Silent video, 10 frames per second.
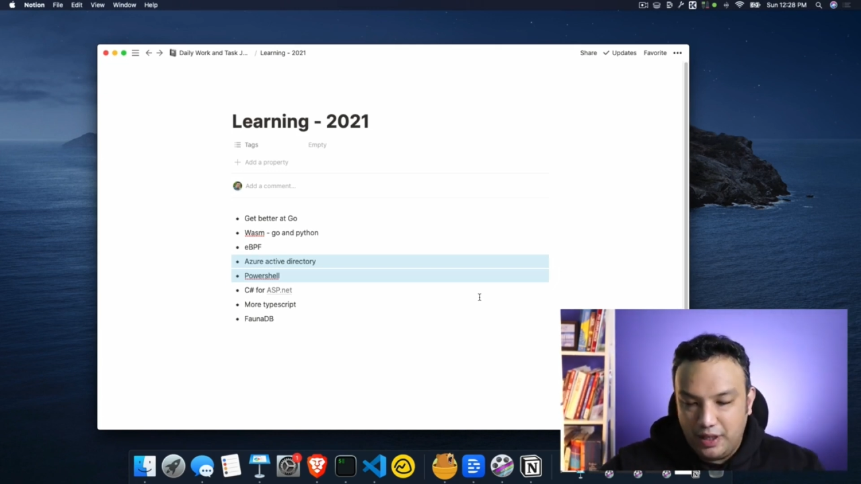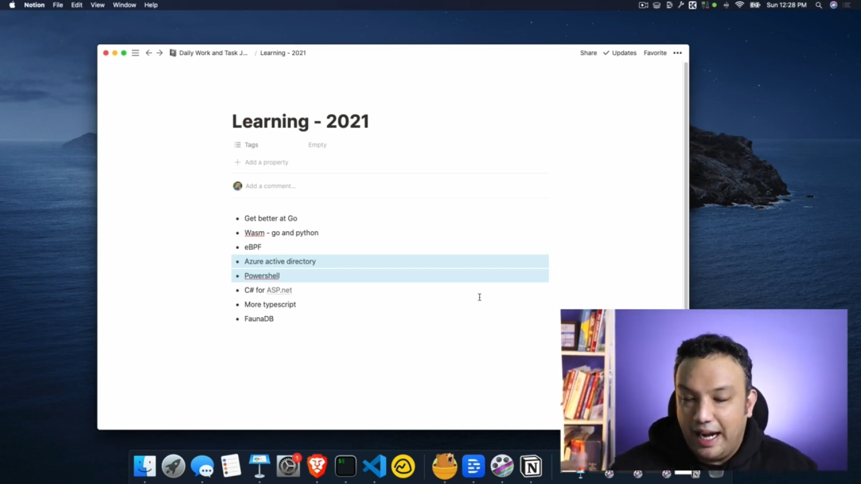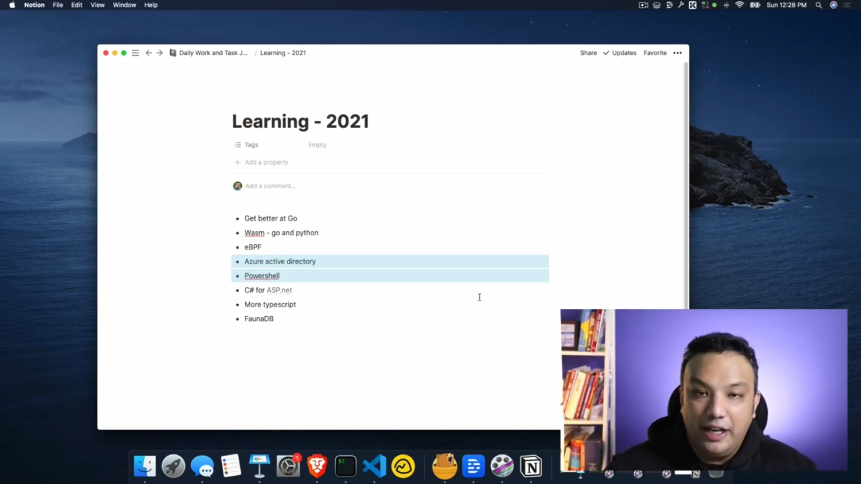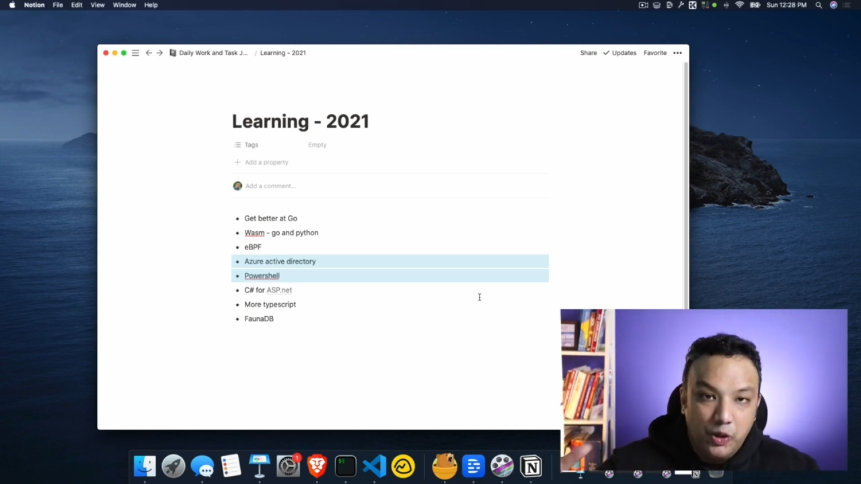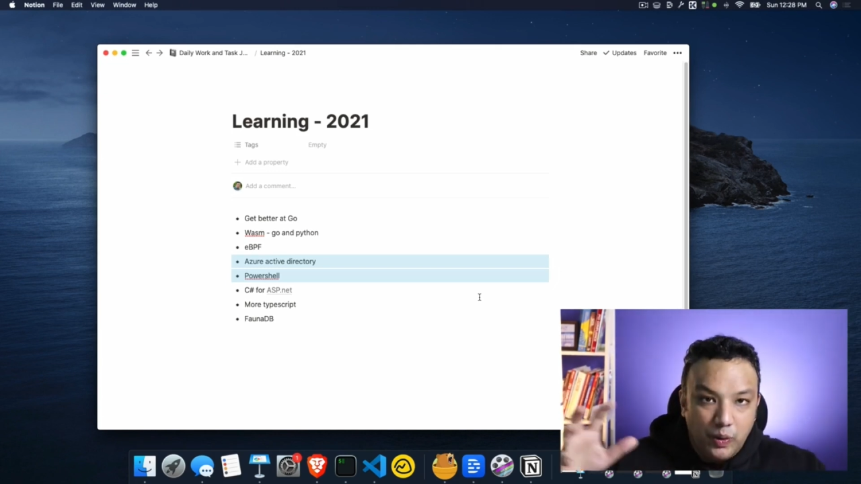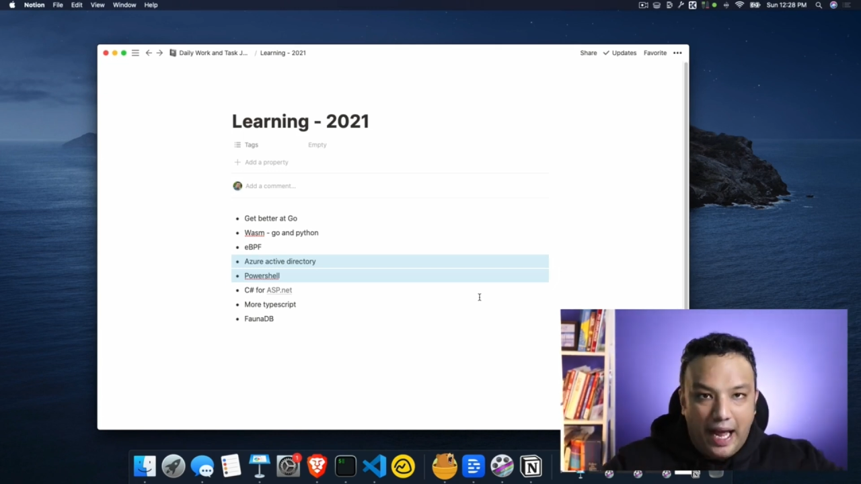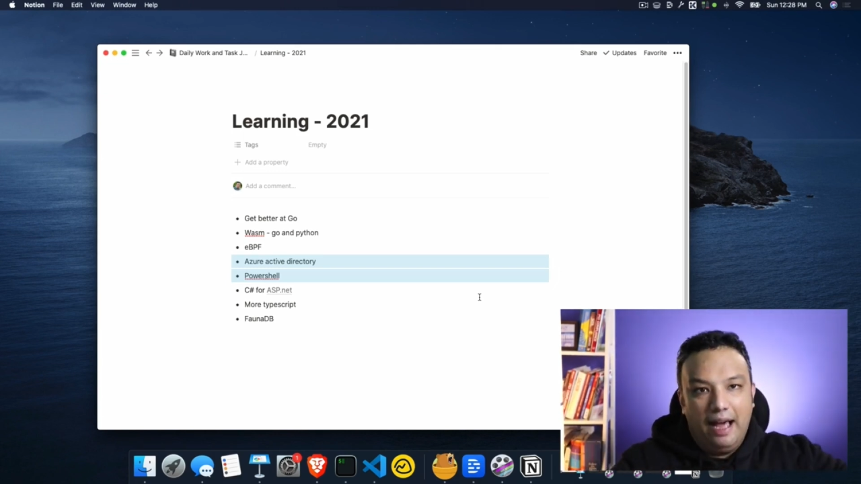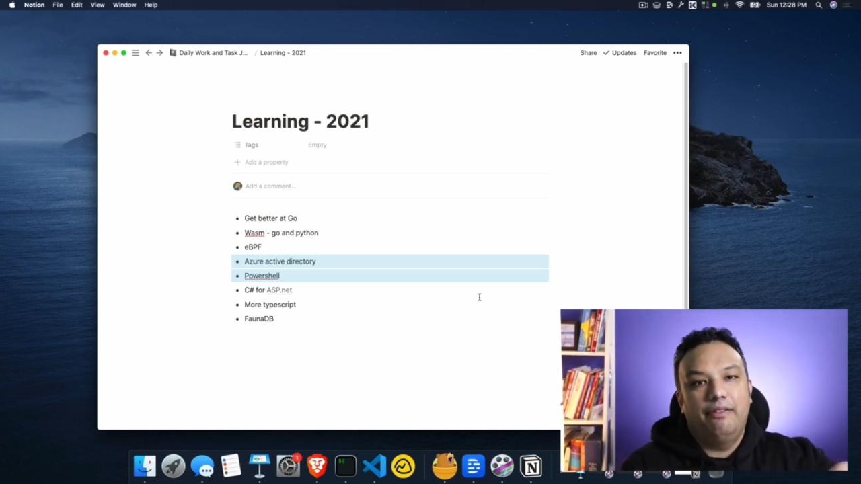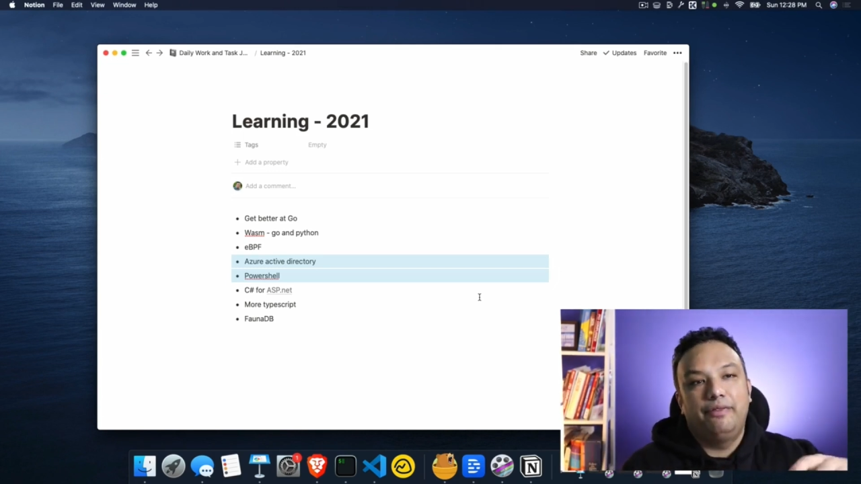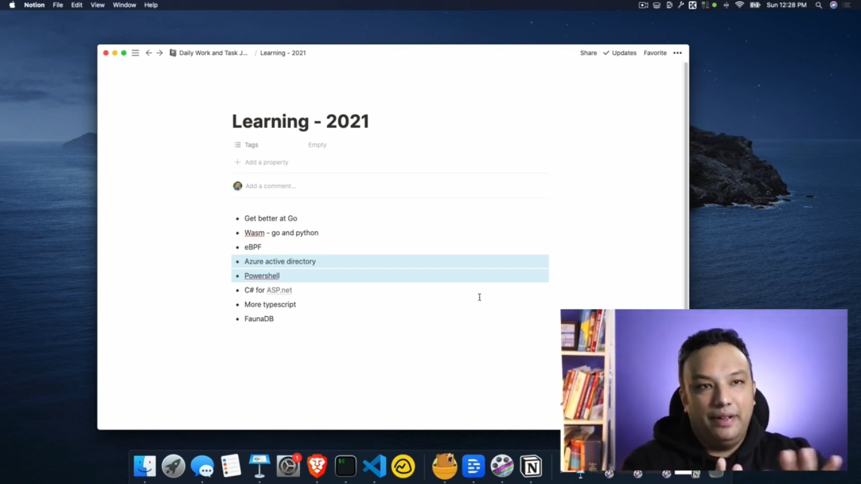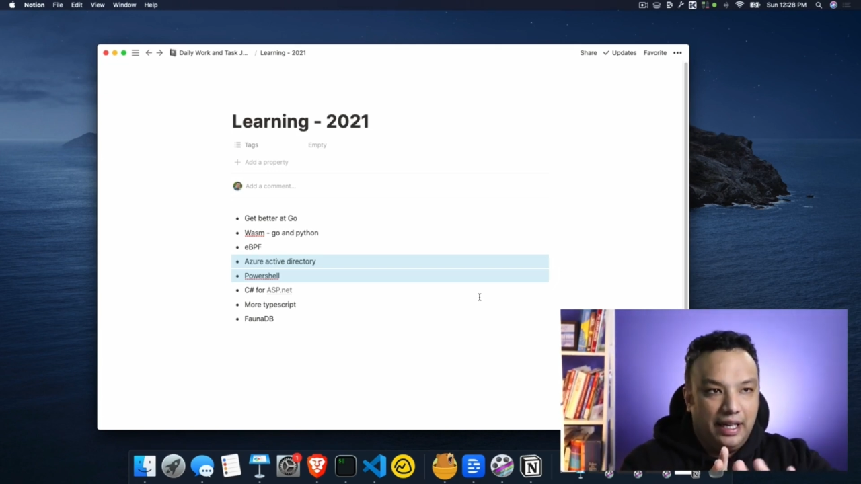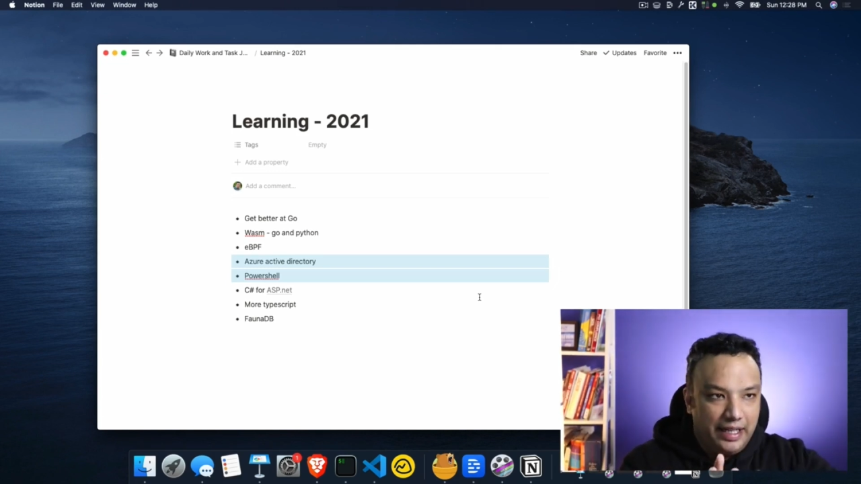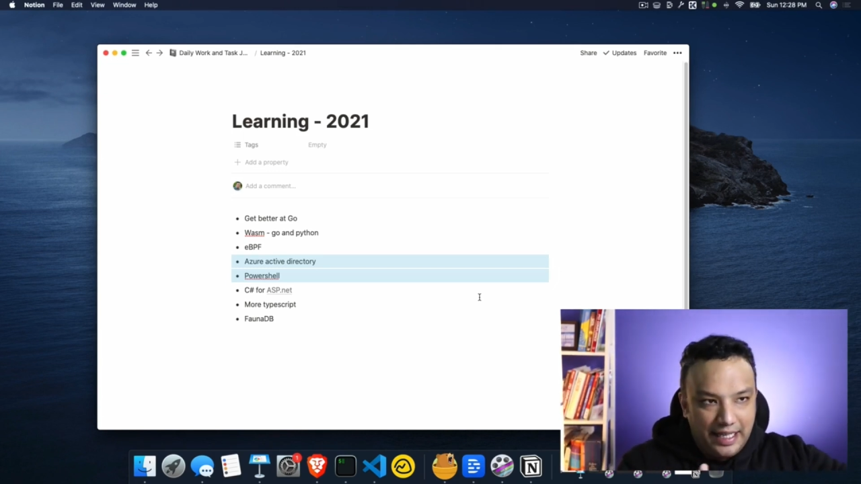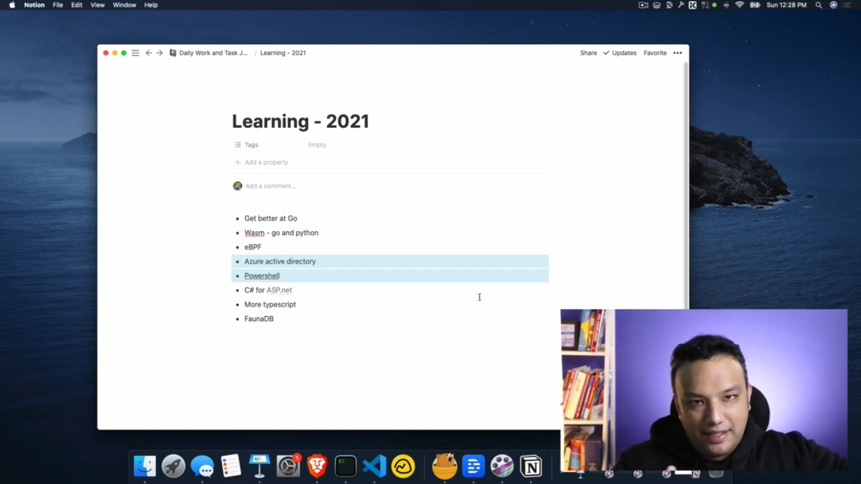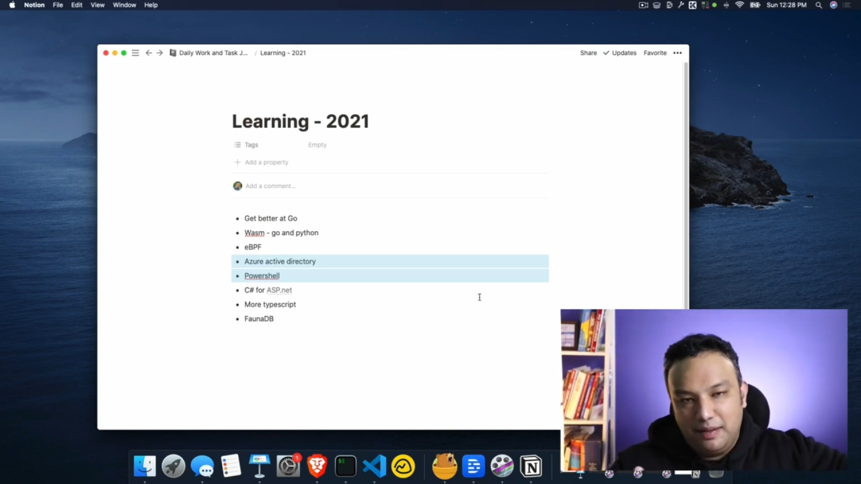I do have a decent